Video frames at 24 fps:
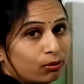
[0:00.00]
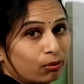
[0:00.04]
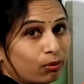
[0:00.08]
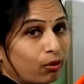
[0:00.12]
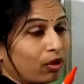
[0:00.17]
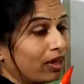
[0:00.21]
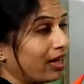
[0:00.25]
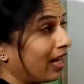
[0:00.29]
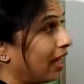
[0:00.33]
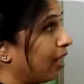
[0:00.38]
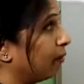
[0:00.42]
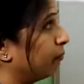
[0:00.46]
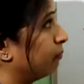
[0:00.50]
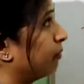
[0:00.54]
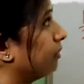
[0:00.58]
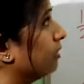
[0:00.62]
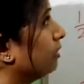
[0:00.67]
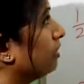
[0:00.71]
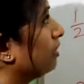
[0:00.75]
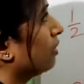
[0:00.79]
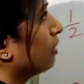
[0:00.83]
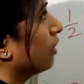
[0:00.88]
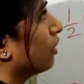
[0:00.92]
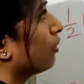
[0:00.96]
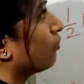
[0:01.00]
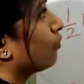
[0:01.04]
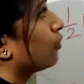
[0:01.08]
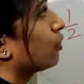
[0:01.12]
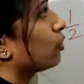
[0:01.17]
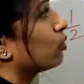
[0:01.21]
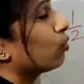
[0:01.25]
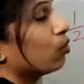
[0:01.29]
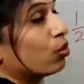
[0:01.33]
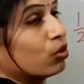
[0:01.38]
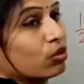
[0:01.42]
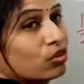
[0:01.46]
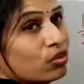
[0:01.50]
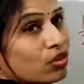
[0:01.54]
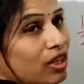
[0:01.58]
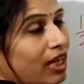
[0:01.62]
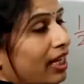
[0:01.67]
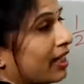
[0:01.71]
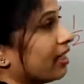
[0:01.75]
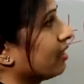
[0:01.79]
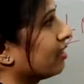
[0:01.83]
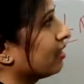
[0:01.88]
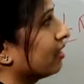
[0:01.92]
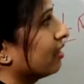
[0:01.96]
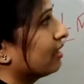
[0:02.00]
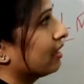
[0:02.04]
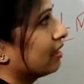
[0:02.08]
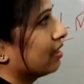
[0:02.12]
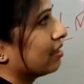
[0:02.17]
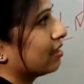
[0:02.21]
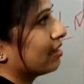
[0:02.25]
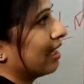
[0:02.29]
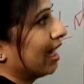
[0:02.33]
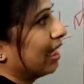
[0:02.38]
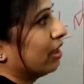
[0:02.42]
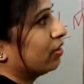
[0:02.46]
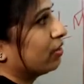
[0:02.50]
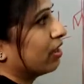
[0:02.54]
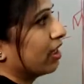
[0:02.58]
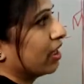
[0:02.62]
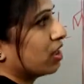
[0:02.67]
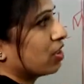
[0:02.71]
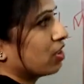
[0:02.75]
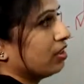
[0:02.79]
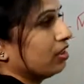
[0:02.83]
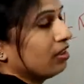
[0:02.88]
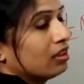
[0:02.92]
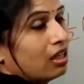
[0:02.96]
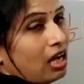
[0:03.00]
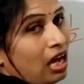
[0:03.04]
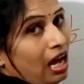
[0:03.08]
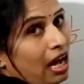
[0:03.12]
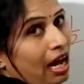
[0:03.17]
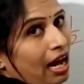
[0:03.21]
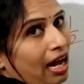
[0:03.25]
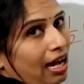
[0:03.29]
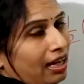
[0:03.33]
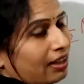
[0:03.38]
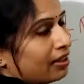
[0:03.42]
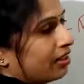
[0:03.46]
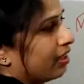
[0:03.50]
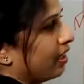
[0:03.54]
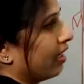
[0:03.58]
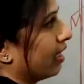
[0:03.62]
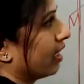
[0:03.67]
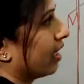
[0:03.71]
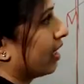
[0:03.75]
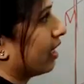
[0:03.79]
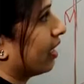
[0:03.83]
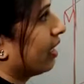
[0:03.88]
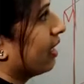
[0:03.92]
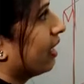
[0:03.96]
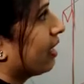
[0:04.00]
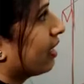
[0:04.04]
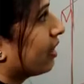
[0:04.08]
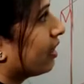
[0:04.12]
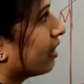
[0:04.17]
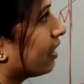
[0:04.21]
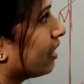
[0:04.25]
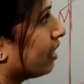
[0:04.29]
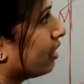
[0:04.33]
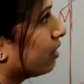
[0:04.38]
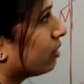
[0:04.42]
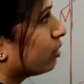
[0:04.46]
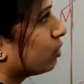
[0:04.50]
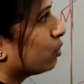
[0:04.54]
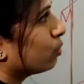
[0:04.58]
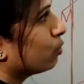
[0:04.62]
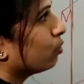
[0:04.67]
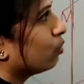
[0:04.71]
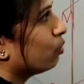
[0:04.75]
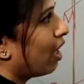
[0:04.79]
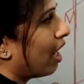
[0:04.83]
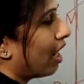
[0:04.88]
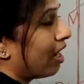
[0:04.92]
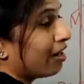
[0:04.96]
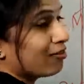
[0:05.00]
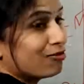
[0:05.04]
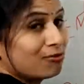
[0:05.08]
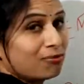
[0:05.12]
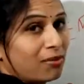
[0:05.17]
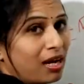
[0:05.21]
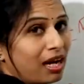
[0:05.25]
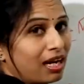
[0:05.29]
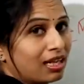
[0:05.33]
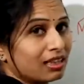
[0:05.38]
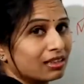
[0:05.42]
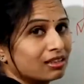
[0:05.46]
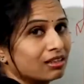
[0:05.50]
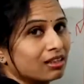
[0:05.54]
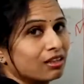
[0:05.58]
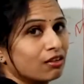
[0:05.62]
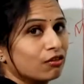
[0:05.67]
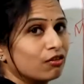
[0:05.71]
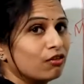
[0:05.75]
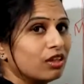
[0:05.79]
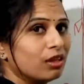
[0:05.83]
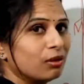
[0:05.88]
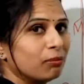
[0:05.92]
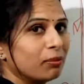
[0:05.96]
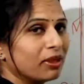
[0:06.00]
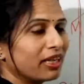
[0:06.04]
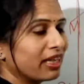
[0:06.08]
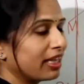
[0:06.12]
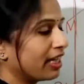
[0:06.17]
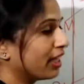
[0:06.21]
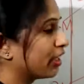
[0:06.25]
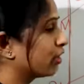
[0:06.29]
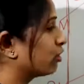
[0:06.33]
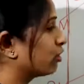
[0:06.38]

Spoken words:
what happens if you don't write the salutation and the heading? These 2 half marks will be